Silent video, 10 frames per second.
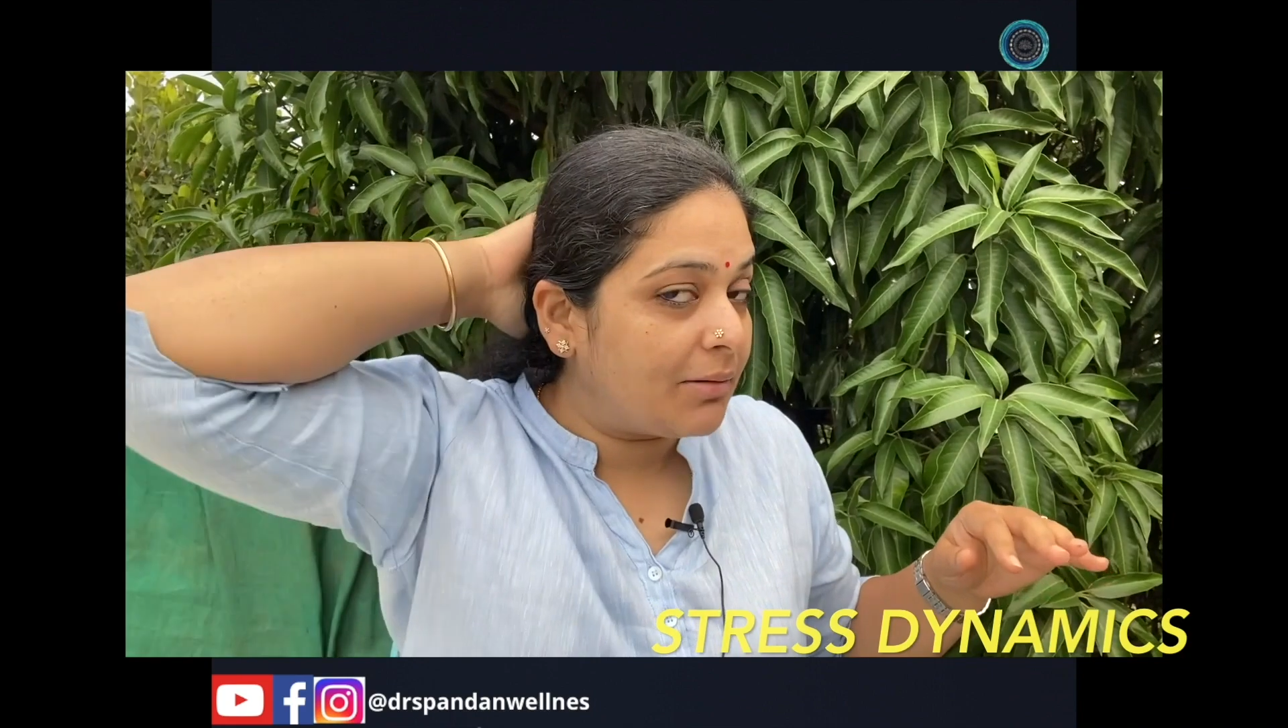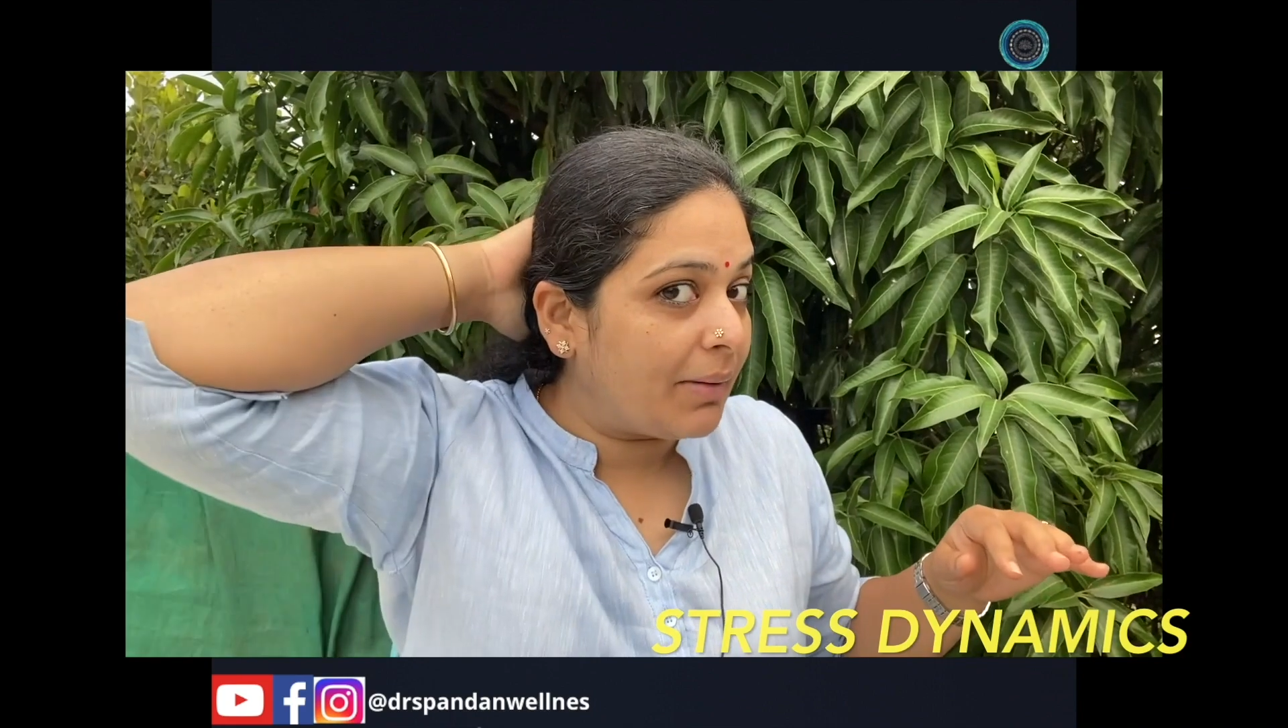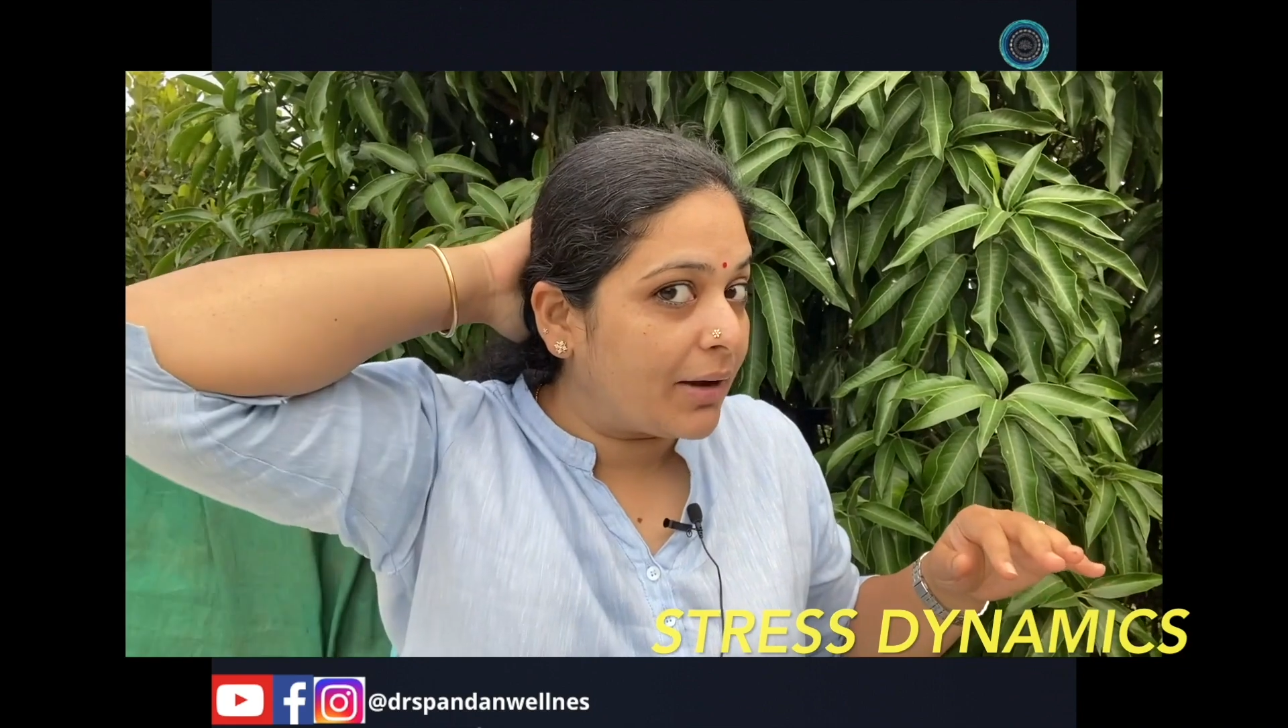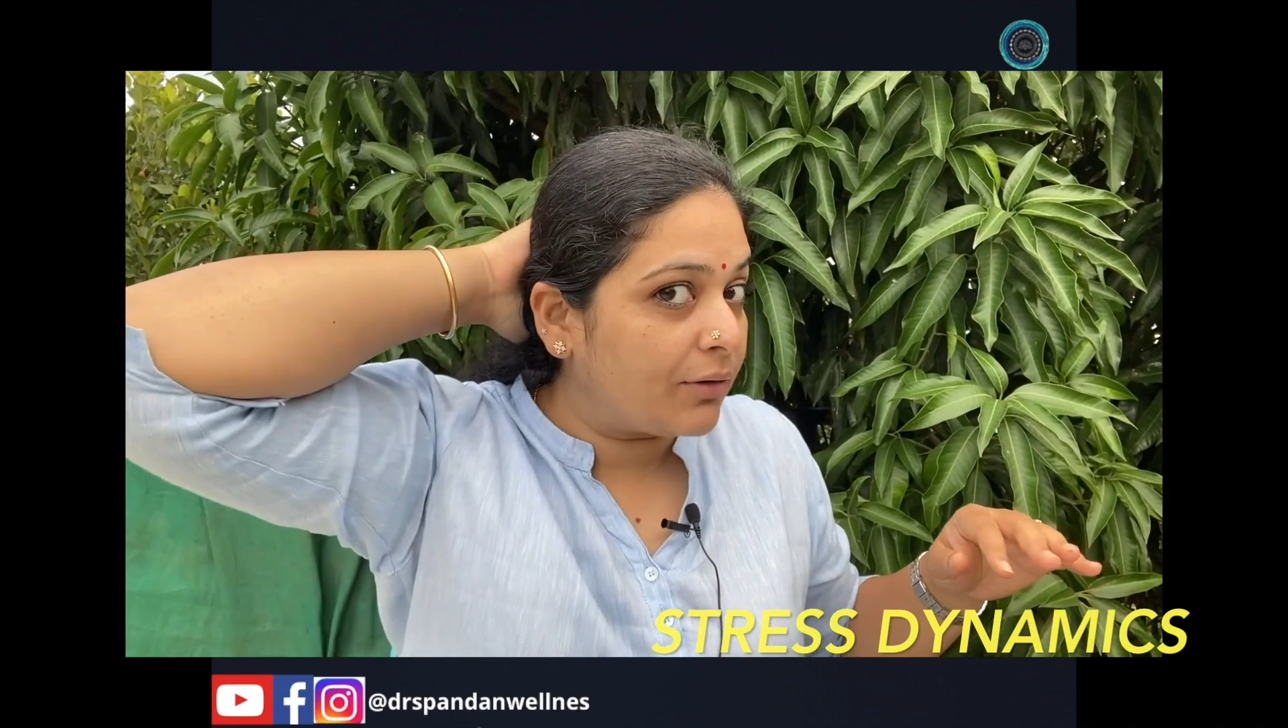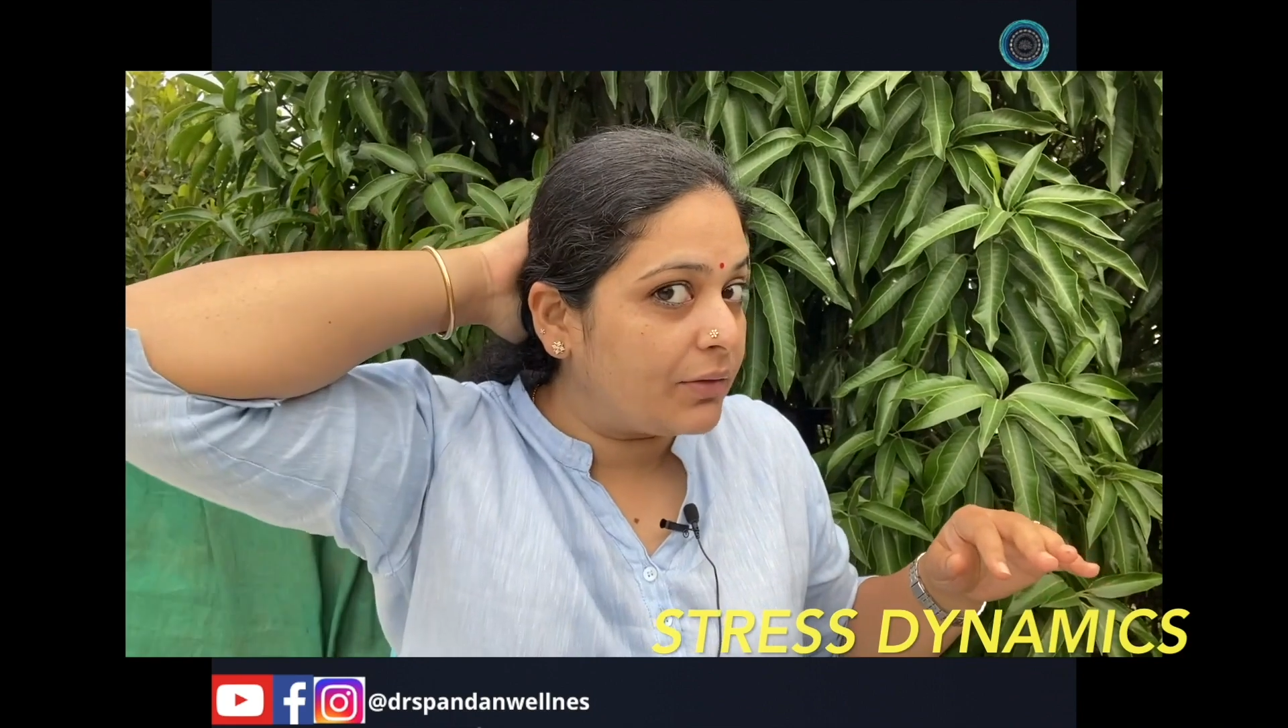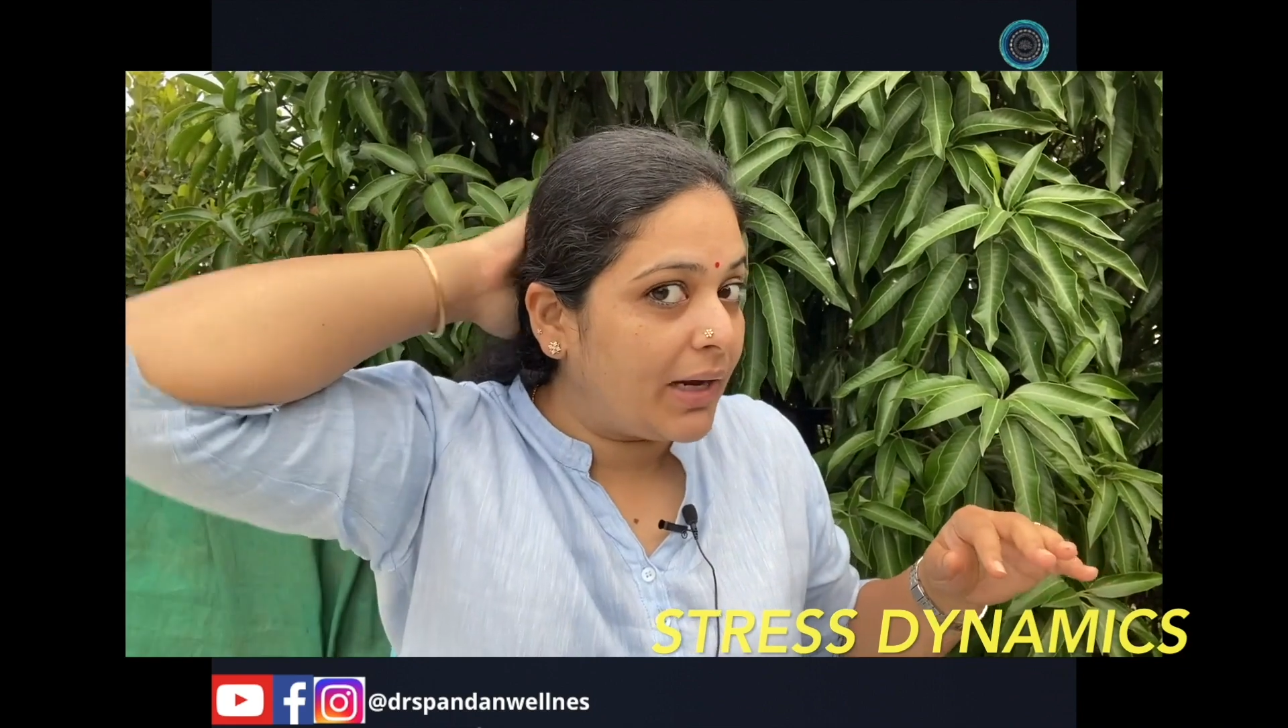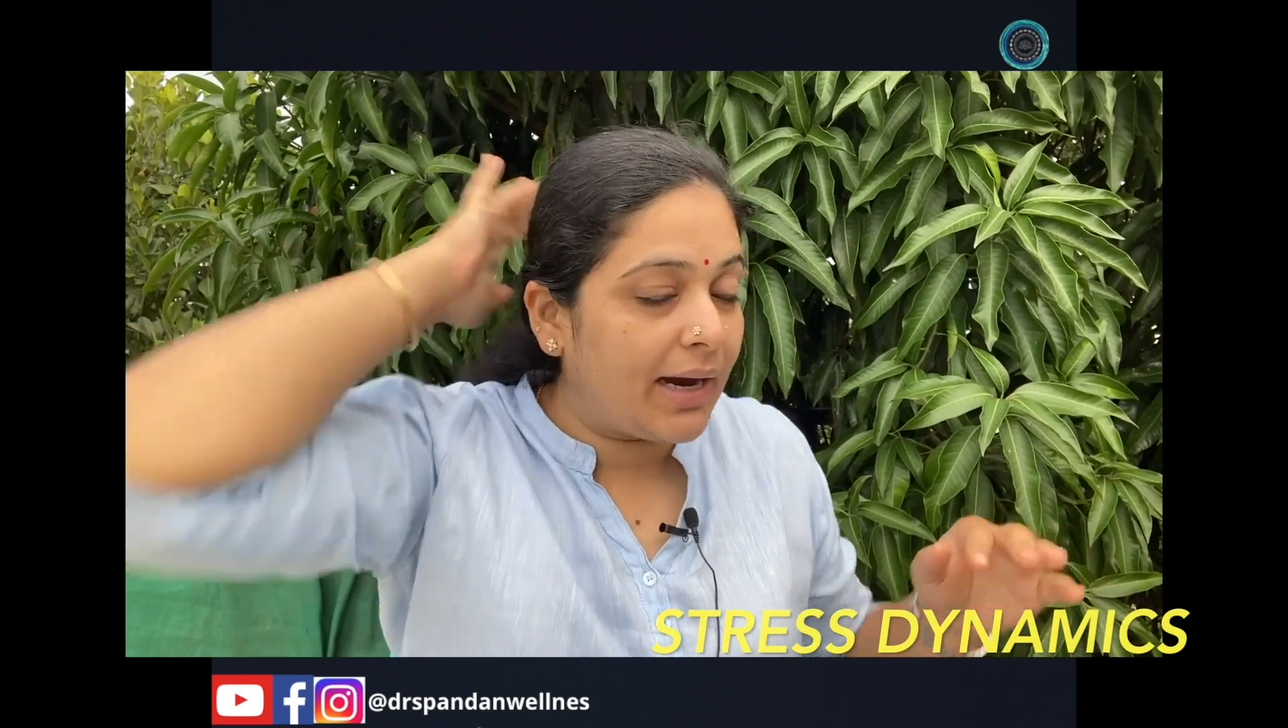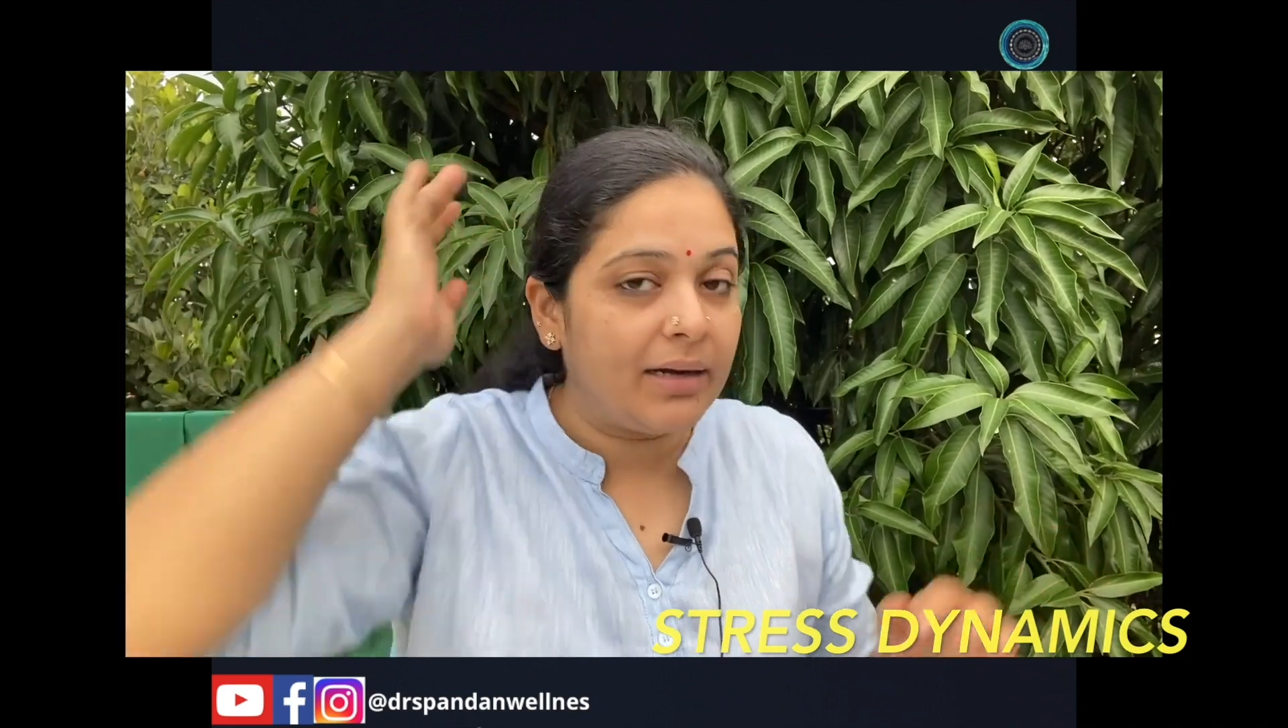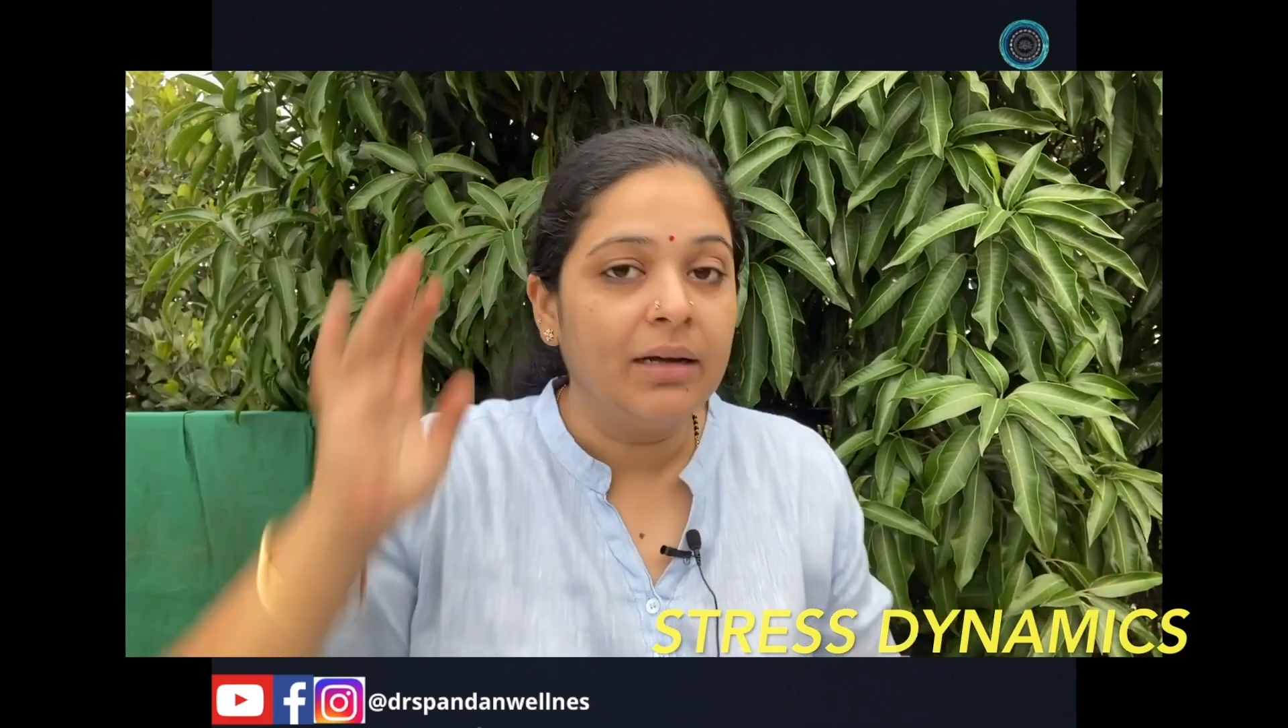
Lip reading: back of the head.